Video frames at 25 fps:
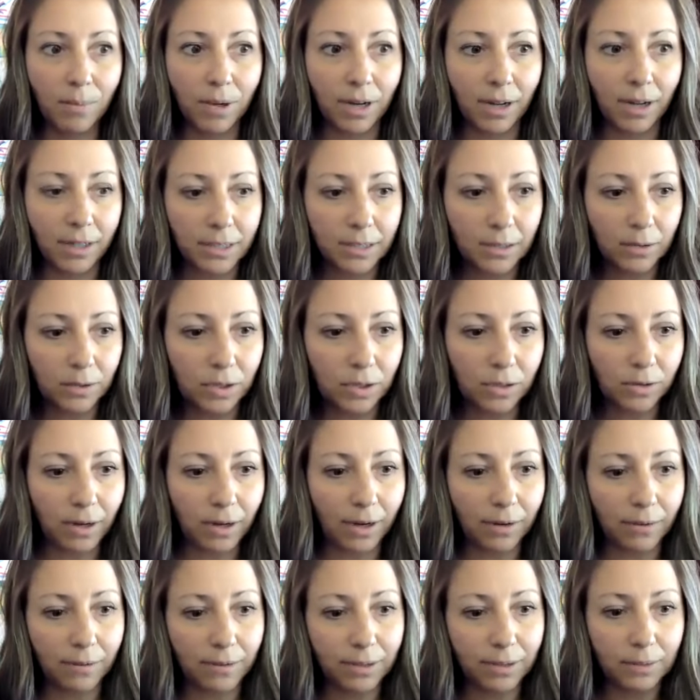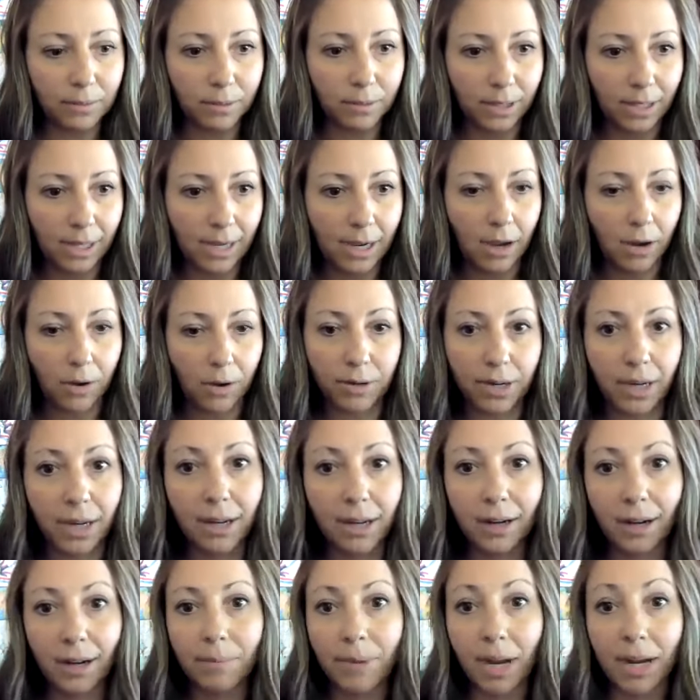But also too, I was really honing
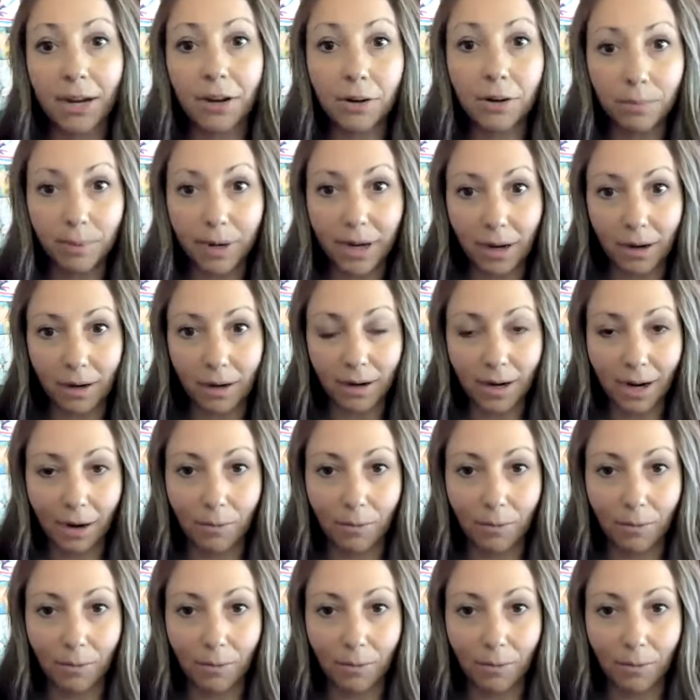in on my career.